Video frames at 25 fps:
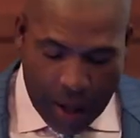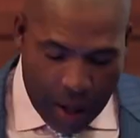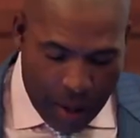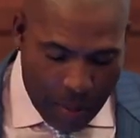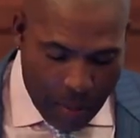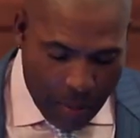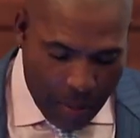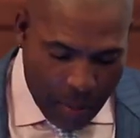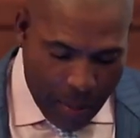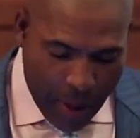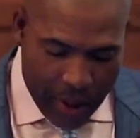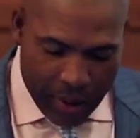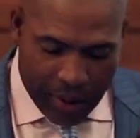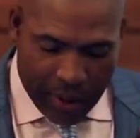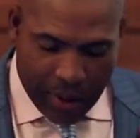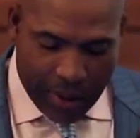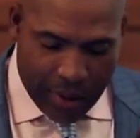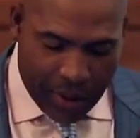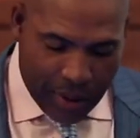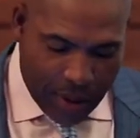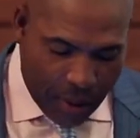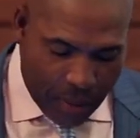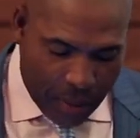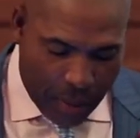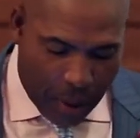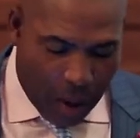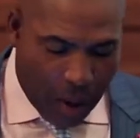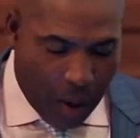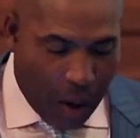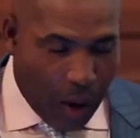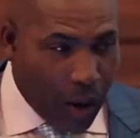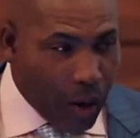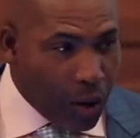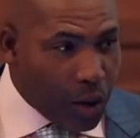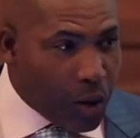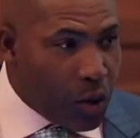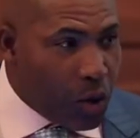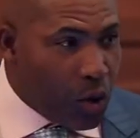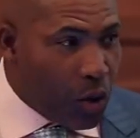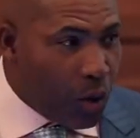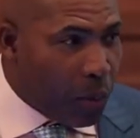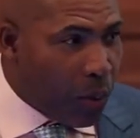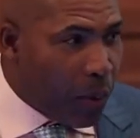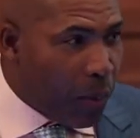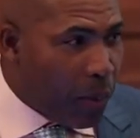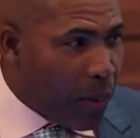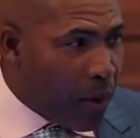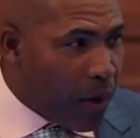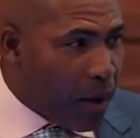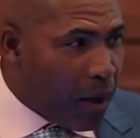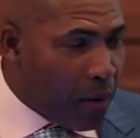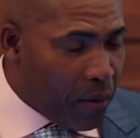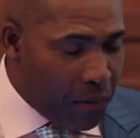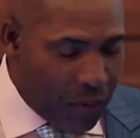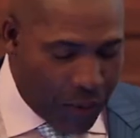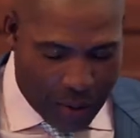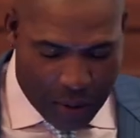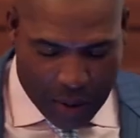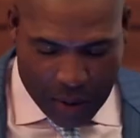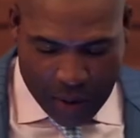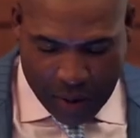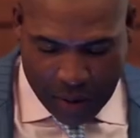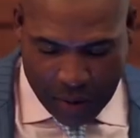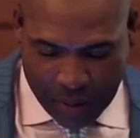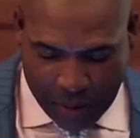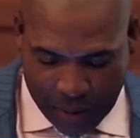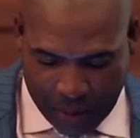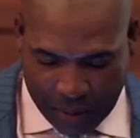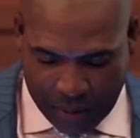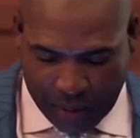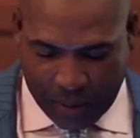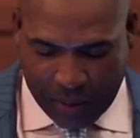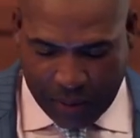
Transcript: and messes up all that you prepare for.